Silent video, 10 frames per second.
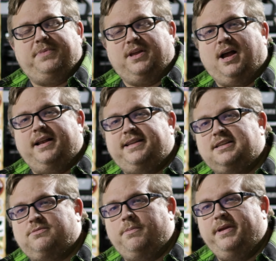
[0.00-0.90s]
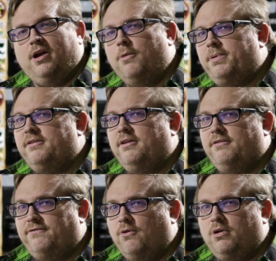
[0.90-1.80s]
The contest will be open
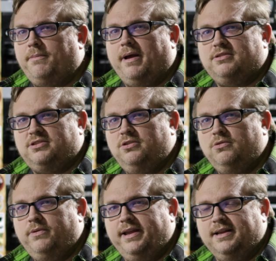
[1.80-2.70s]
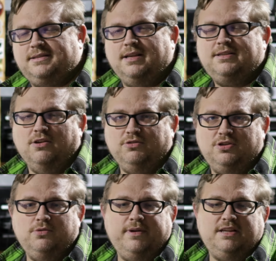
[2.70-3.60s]
for about 2 weeks. So
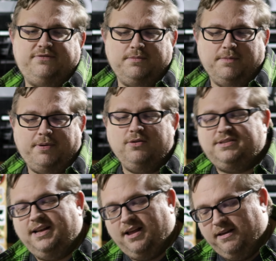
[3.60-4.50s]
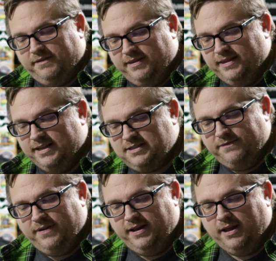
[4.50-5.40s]
2 weeks from the posting of this
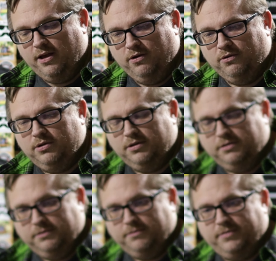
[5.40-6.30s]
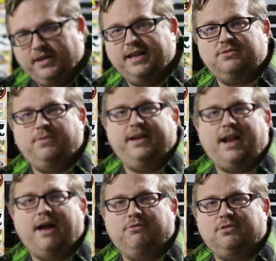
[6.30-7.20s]
video is when
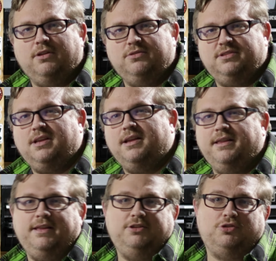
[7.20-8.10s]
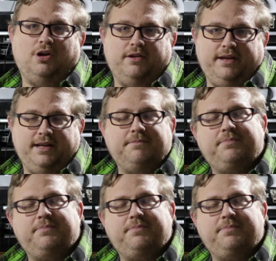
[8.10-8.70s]
I will close the drawing.